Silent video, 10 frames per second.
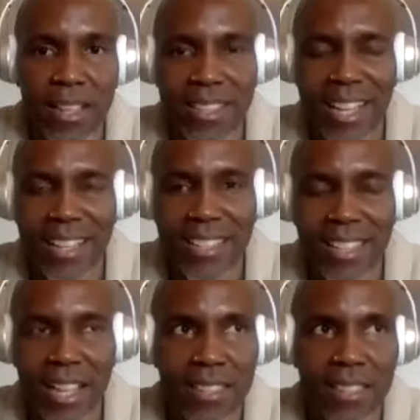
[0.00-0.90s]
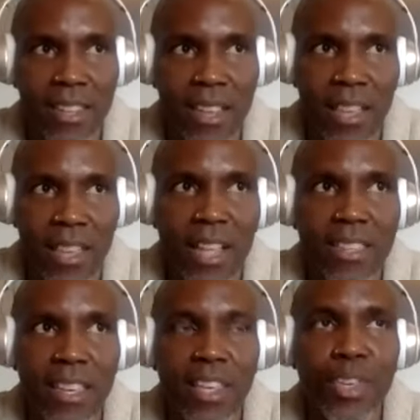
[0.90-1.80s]

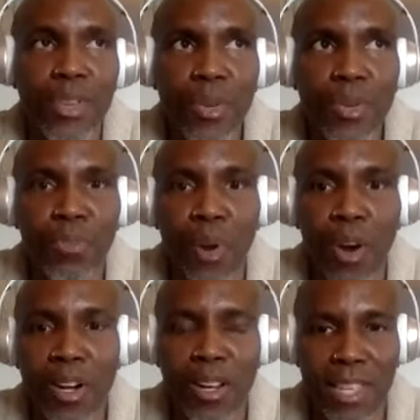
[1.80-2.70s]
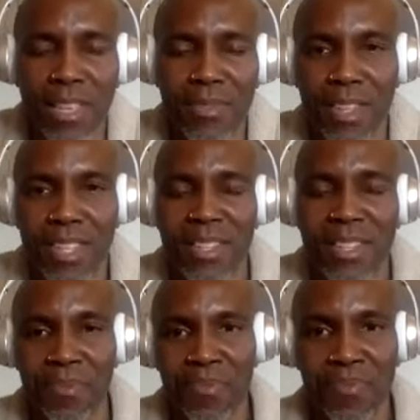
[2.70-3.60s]
a huge part of even,
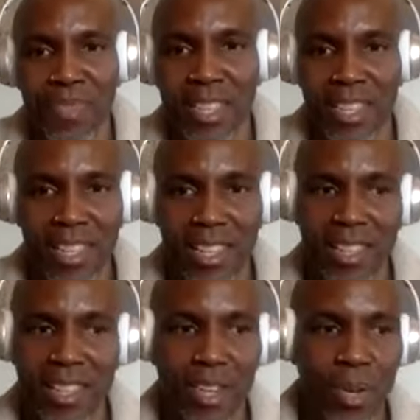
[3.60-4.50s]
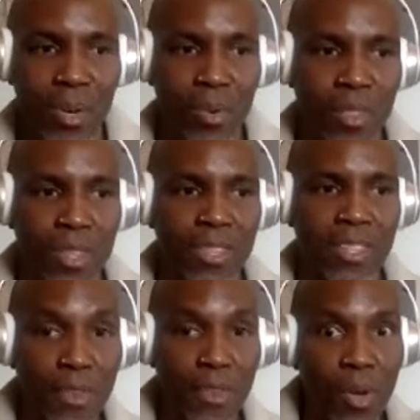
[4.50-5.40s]
you know, the
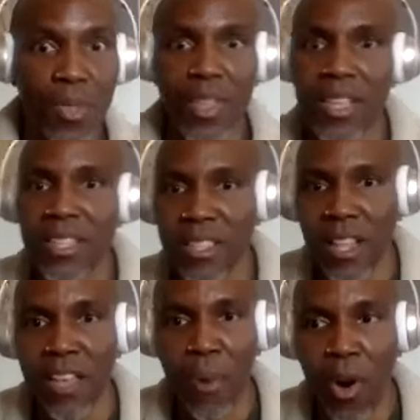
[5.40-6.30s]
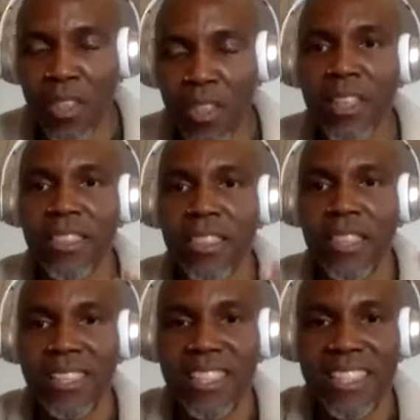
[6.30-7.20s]
difficult things in life. Part of the
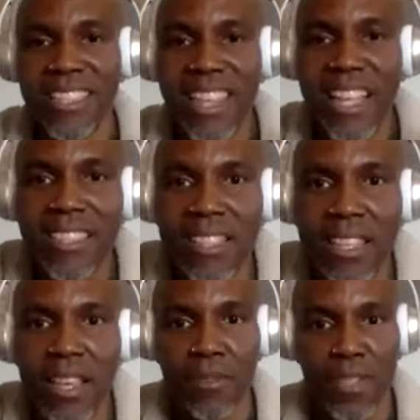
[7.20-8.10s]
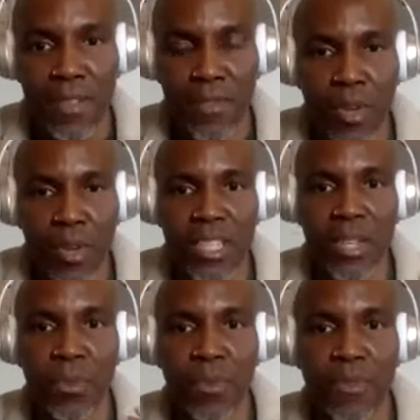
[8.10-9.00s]
density of difficulty
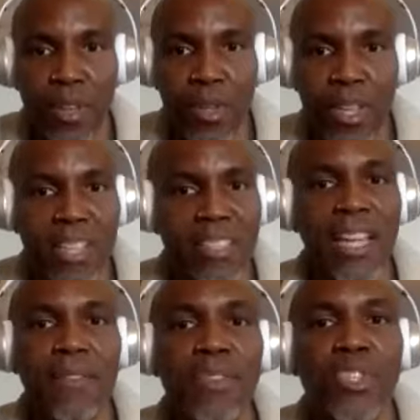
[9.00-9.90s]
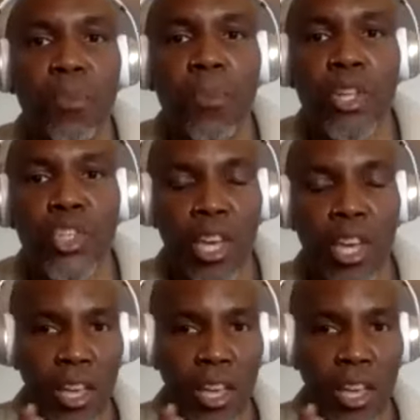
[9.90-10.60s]
that we feel is not even so much